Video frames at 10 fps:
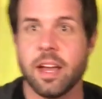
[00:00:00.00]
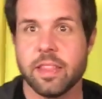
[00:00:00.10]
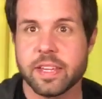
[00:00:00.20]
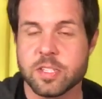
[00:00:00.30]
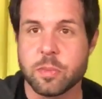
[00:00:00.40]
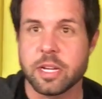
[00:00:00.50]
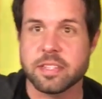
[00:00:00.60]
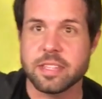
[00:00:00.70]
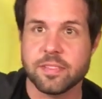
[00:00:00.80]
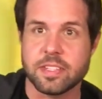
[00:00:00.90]
I think it's pretty
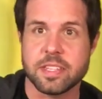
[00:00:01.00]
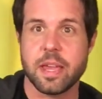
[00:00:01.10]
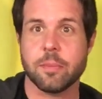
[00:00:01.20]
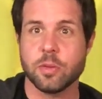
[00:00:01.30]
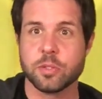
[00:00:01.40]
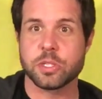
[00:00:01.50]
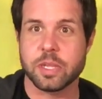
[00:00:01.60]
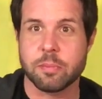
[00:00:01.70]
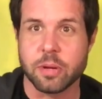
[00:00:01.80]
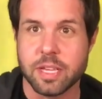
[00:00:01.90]
safe to say I'm
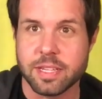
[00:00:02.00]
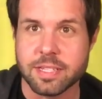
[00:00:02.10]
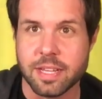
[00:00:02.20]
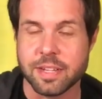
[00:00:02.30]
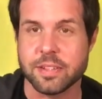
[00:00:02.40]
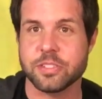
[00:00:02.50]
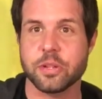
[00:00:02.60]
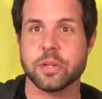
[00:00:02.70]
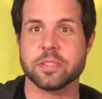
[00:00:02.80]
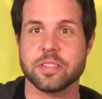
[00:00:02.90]
usually pretty excited to
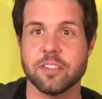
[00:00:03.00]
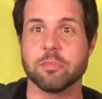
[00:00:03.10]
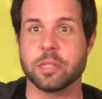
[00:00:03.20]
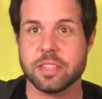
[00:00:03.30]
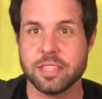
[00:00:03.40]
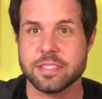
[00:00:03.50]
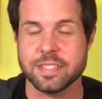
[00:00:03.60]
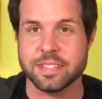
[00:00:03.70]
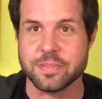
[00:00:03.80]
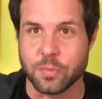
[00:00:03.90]
show you stuff, but this
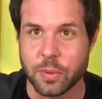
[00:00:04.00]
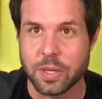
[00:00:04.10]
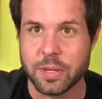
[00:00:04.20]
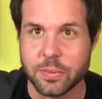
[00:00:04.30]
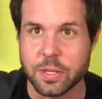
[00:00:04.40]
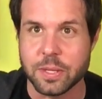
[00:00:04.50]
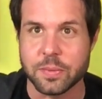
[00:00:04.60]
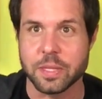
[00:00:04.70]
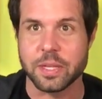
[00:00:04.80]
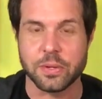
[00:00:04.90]
is really, really,
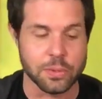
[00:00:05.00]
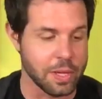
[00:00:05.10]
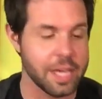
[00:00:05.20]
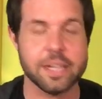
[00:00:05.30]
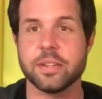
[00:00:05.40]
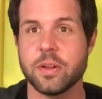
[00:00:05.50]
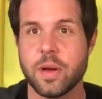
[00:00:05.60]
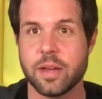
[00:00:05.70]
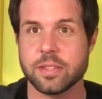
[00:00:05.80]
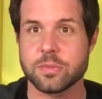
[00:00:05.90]
really cool. I didn't know
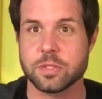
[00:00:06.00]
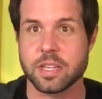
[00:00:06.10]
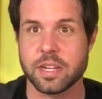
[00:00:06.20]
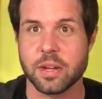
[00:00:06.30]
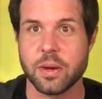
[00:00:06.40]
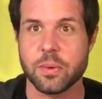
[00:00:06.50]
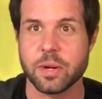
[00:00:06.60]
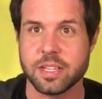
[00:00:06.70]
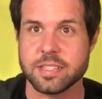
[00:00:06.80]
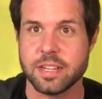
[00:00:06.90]
how this was going to go
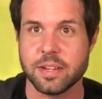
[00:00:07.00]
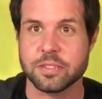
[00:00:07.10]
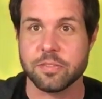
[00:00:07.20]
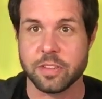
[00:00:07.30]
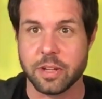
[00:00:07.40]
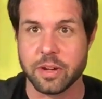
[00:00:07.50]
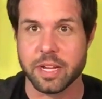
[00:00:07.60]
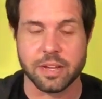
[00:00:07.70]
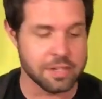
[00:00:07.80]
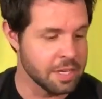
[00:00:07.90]
when I set out to figure it
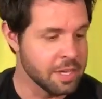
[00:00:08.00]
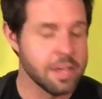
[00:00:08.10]
out.